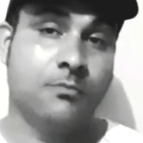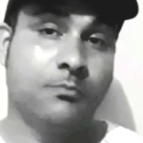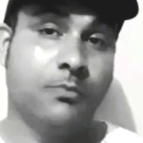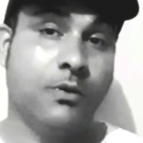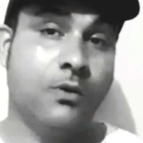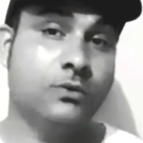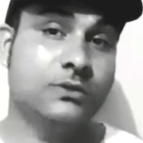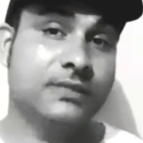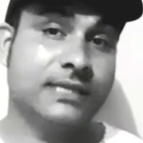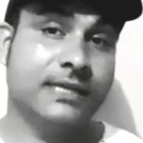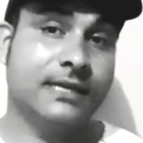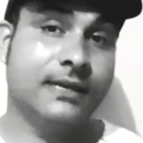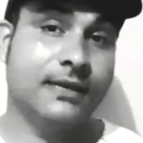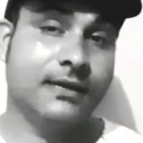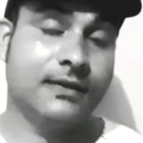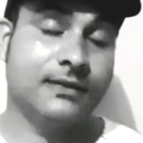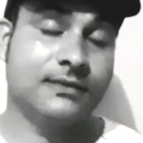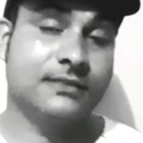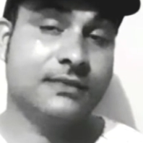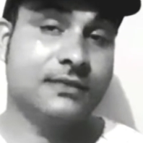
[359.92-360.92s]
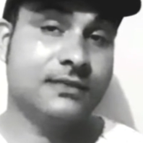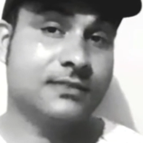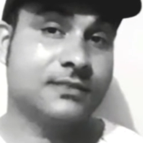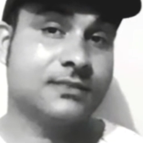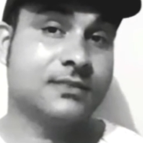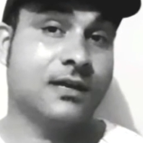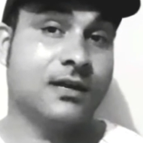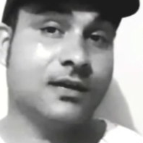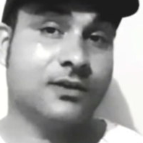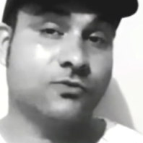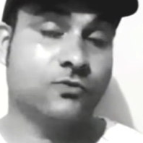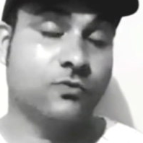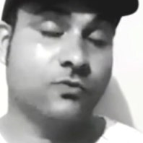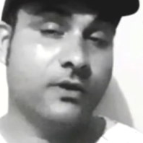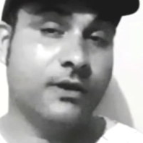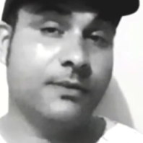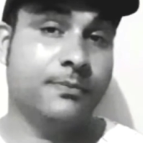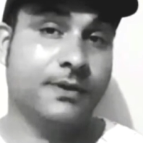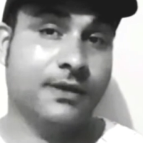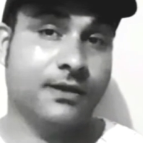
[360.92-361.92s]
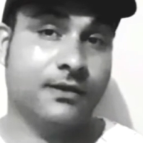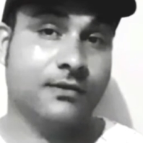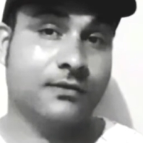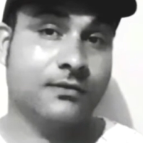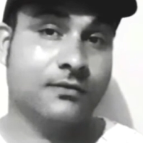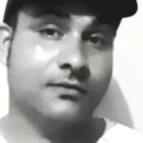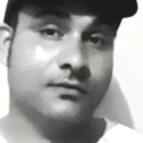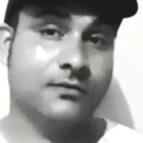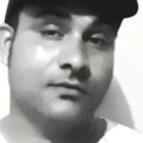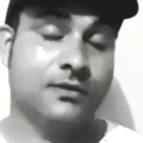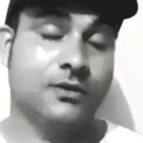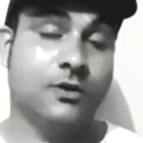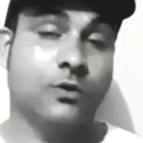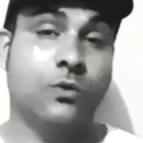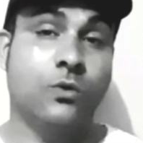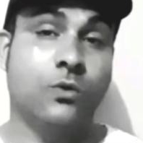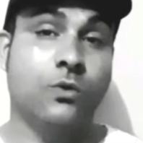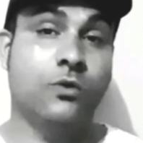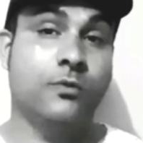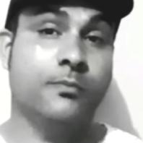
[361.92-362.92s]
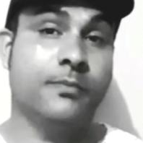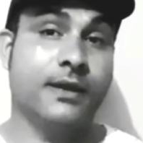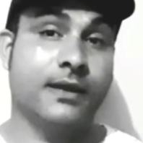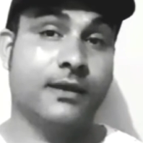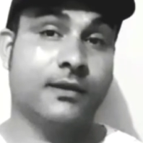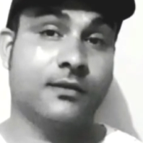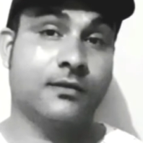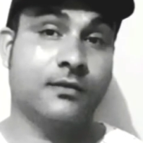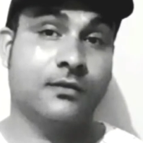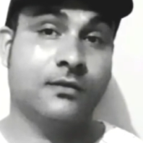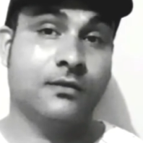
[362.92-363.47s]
Both kids start weeping. The old man